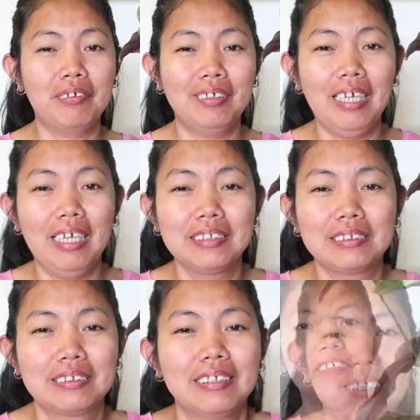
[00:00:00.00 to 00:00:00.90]
for us
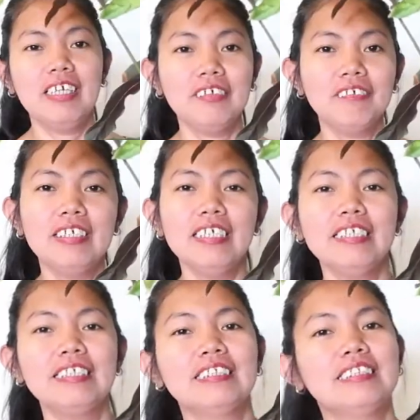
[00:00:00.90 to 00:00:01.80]
mm-hmm.
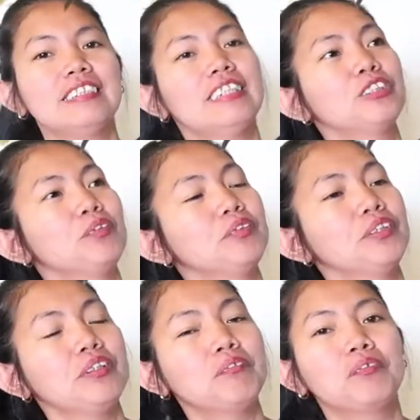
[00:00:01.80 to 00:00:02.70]
anyway this is such a
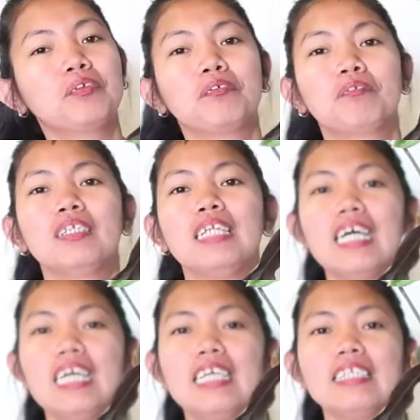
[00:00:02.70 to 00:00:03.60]
beautiful
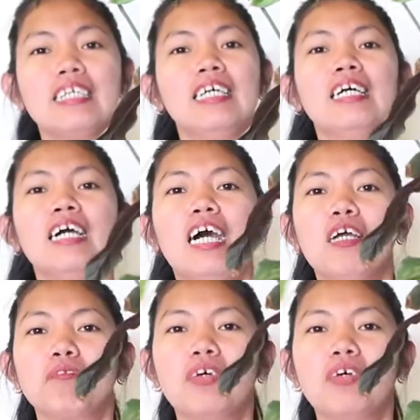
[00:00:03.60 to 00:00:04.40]
plant I